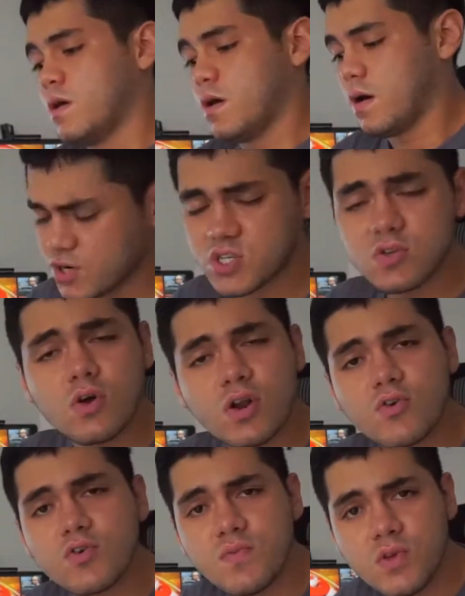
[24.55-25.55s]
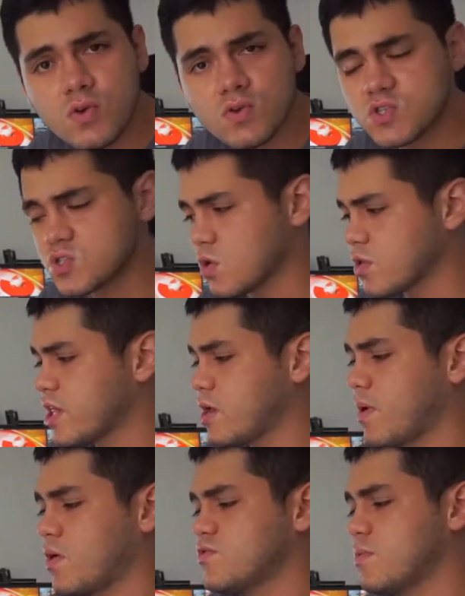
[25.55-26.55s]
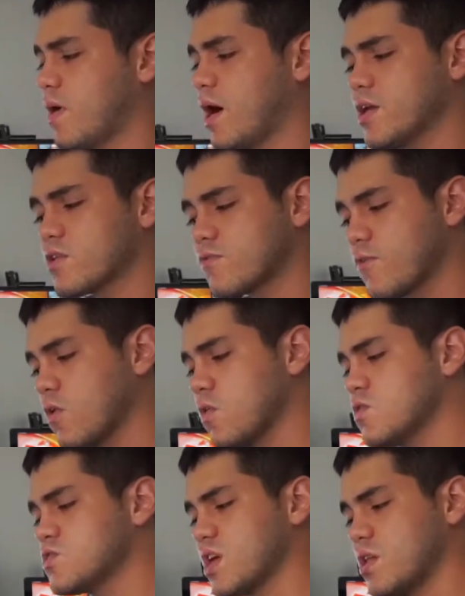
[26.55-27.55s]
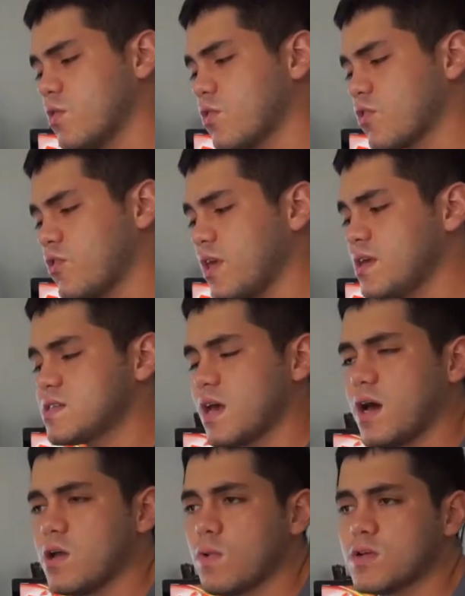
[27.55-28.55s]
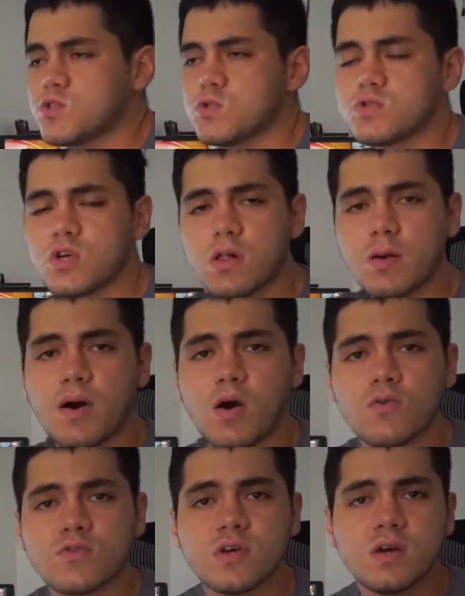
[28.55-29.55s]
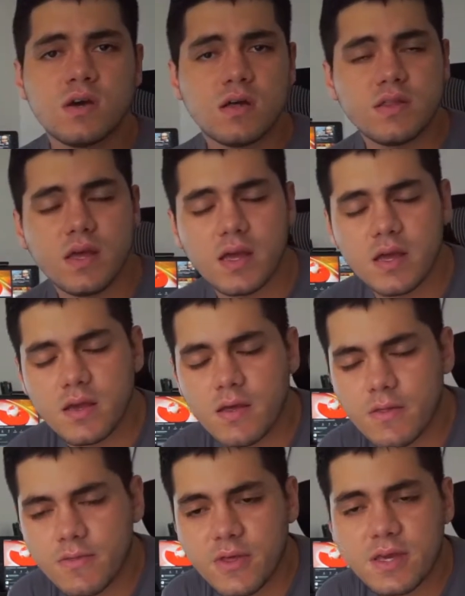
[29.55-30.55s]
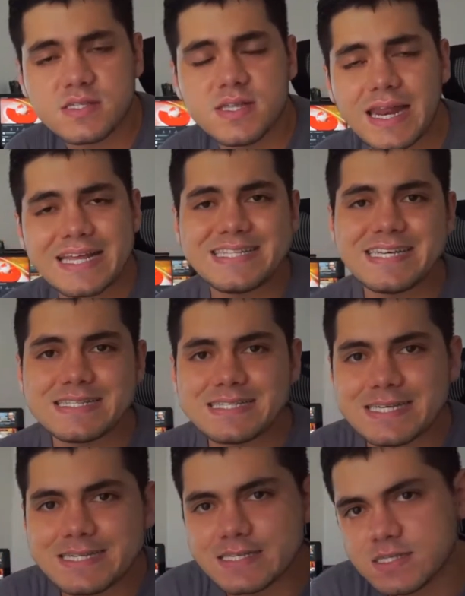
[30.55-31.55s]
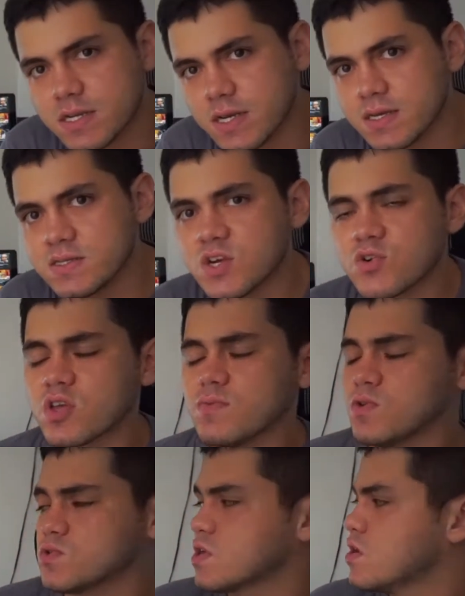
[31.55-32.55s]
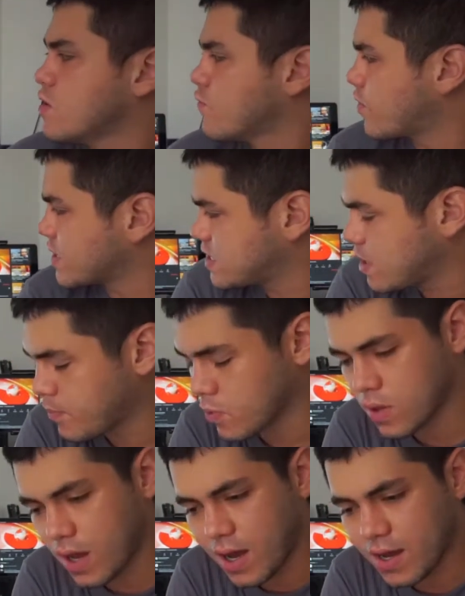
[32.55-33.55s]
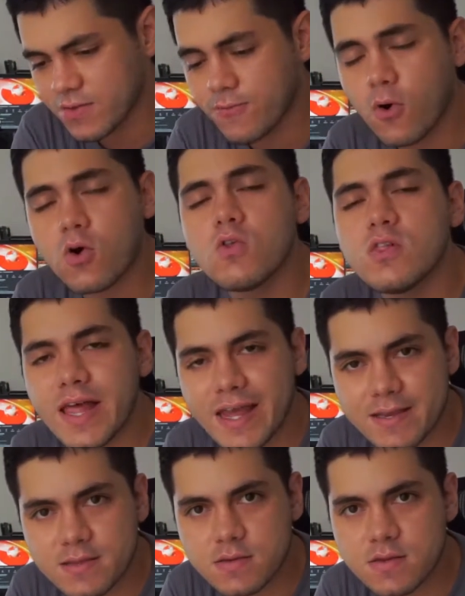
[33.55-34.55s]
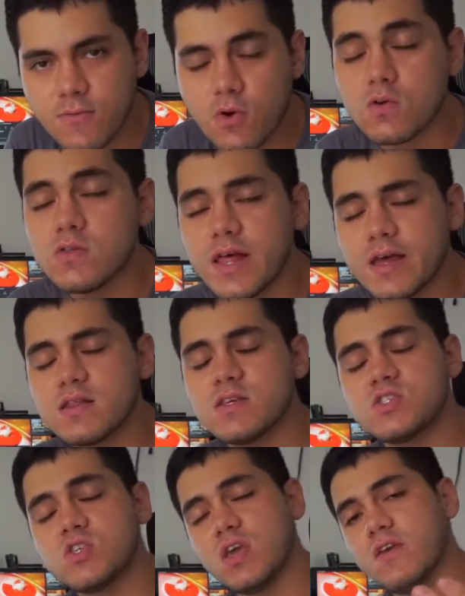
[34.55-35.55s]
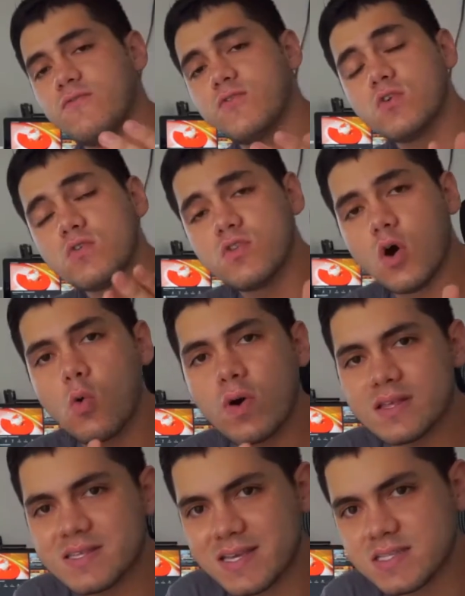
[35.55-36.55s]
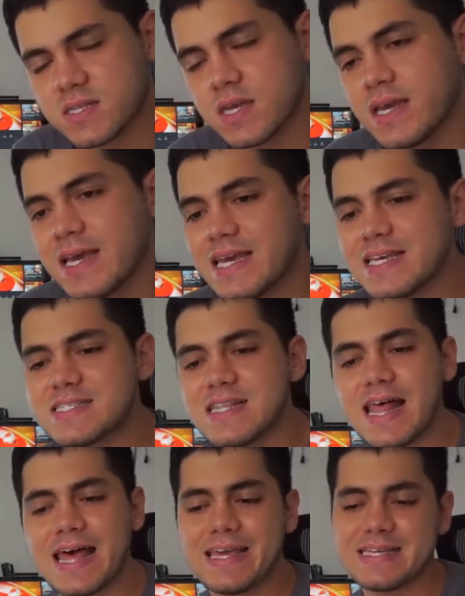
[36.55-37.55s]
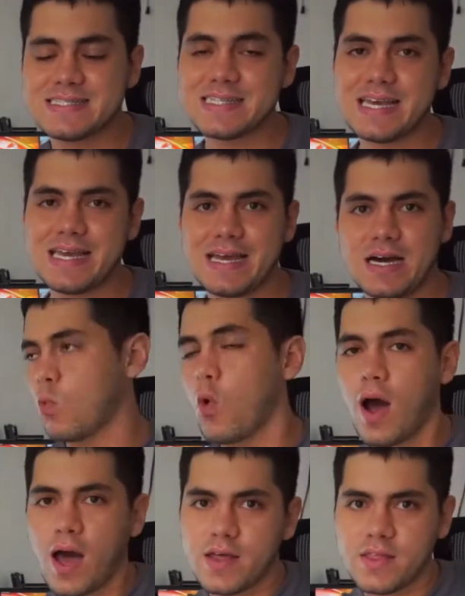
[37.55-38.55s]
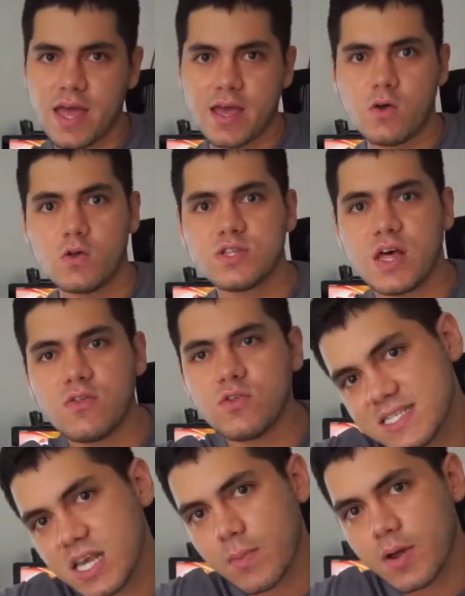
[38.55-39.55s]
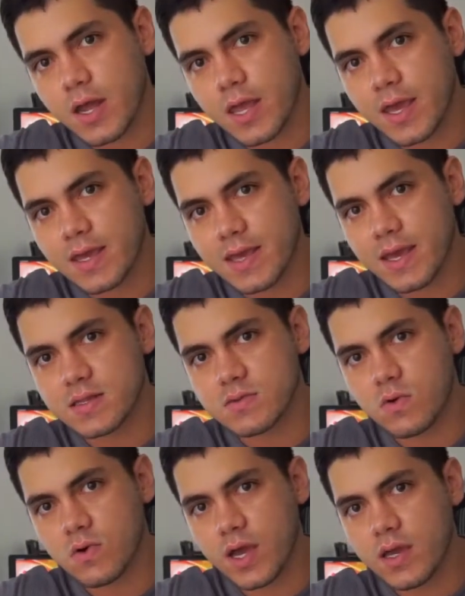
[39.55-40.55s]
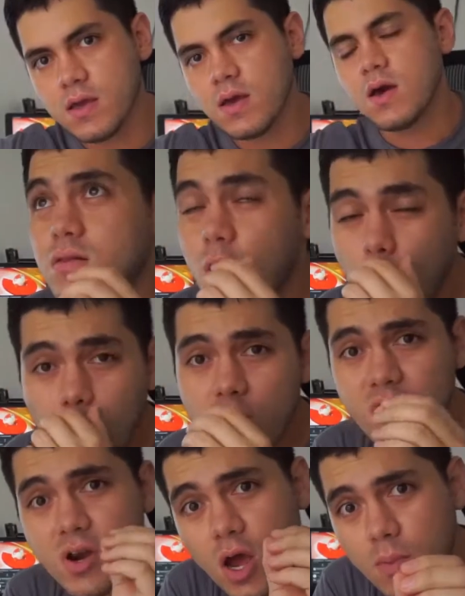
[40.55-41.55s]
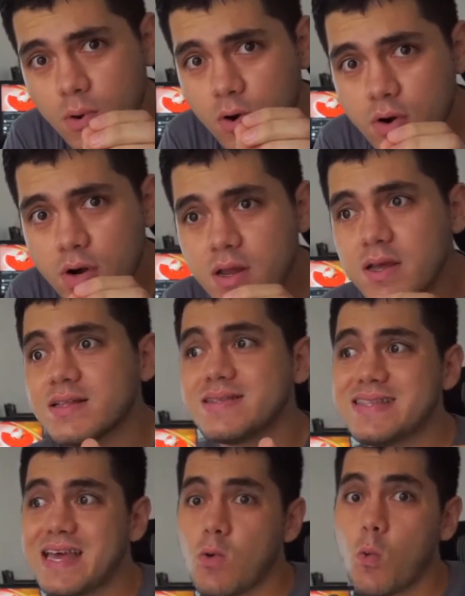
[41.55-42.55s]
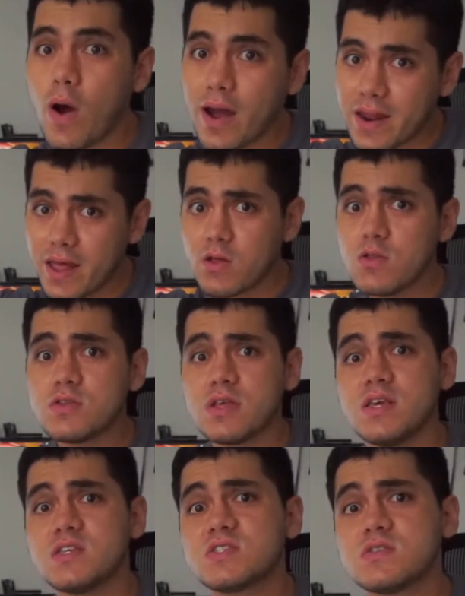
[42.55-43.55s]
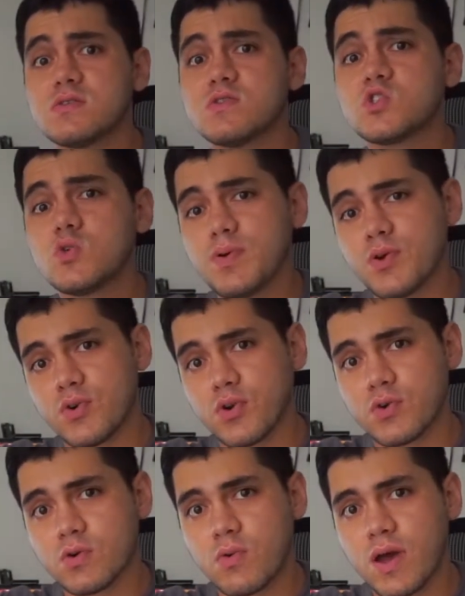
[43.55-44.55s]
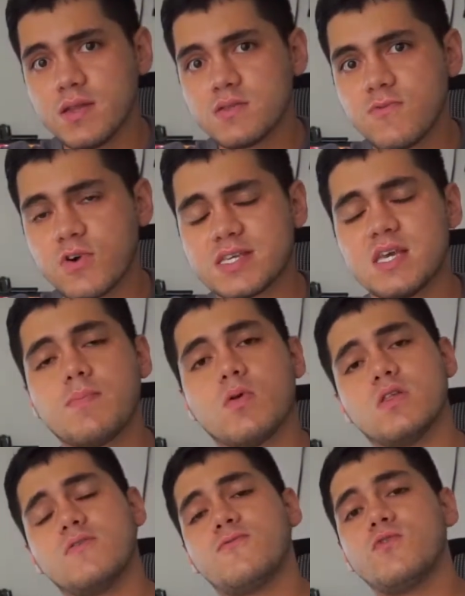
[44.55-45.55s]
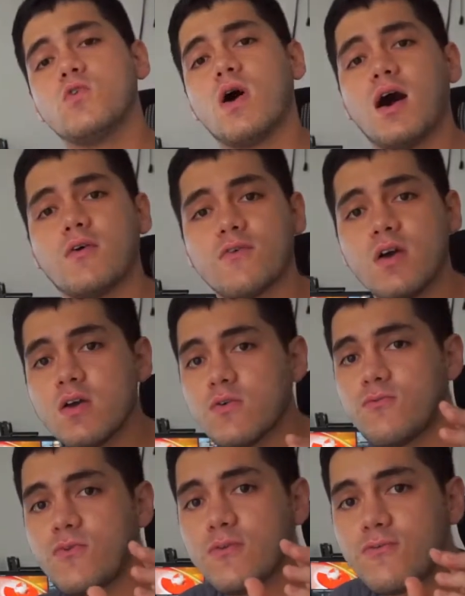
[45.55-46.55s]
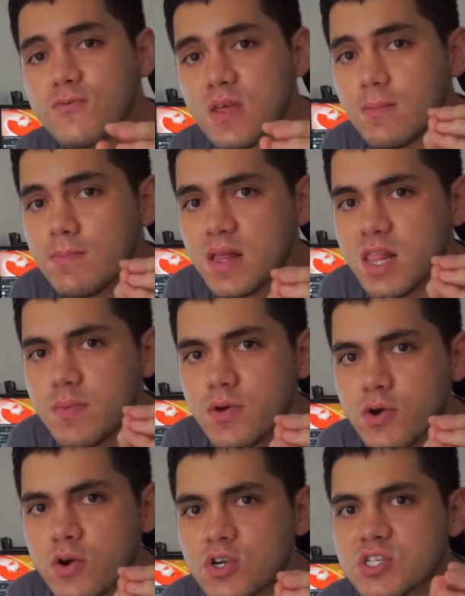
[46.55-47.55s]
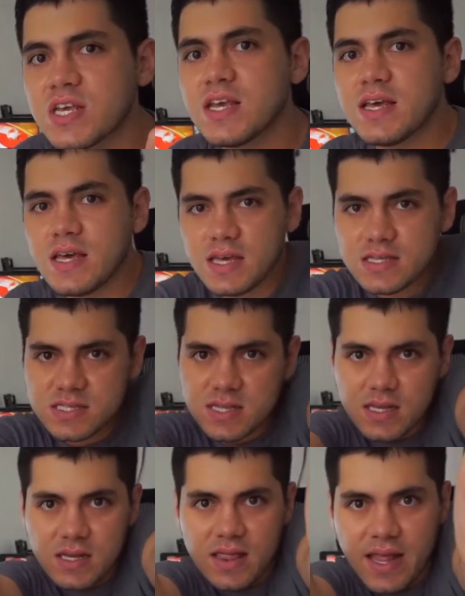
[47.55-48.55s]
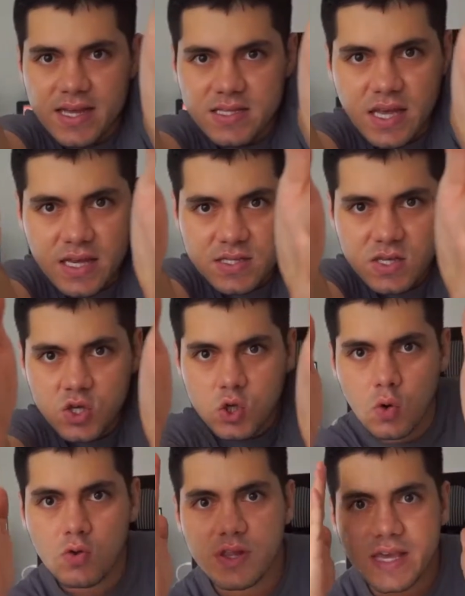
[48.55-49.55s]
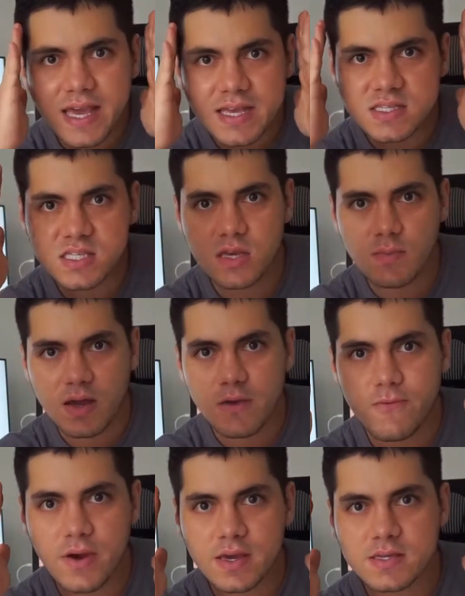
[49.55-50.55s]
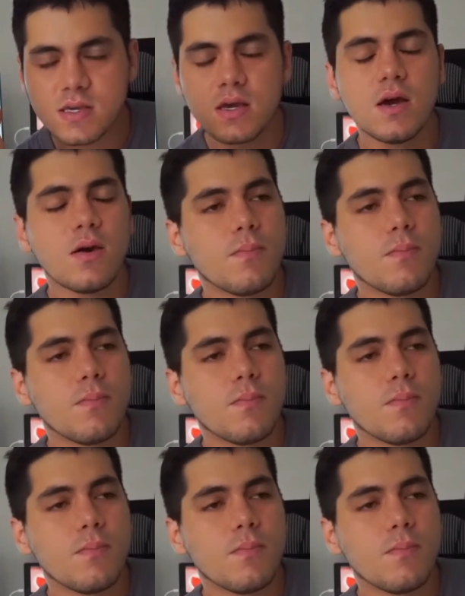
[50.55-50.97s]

There's another reviews talking about the microphones and other things. I want to talk about the things that I didn't see in the reviews. For example, the focal length. The focal length is, if you don't know what it is, it's like the wide angle that this camera can get, okay? Lower number, the wide angle is superior, right? For example, if you have 15 millimeters, it's like this. You only can see my face.